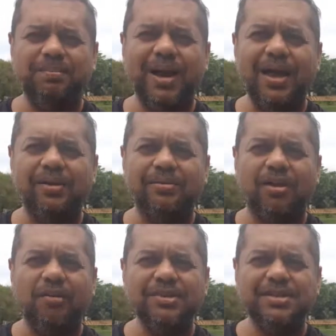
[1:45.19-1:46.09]
but
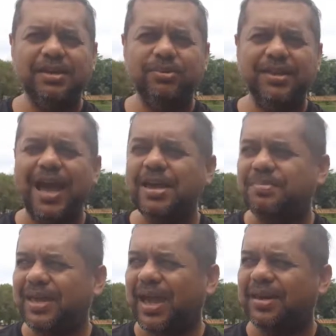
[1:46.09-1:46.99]
obviously with the
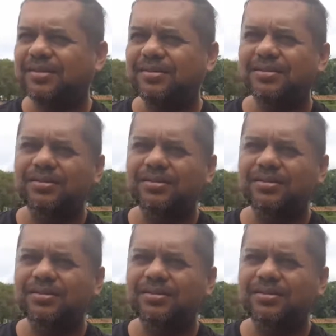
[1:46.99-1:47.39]
ABN,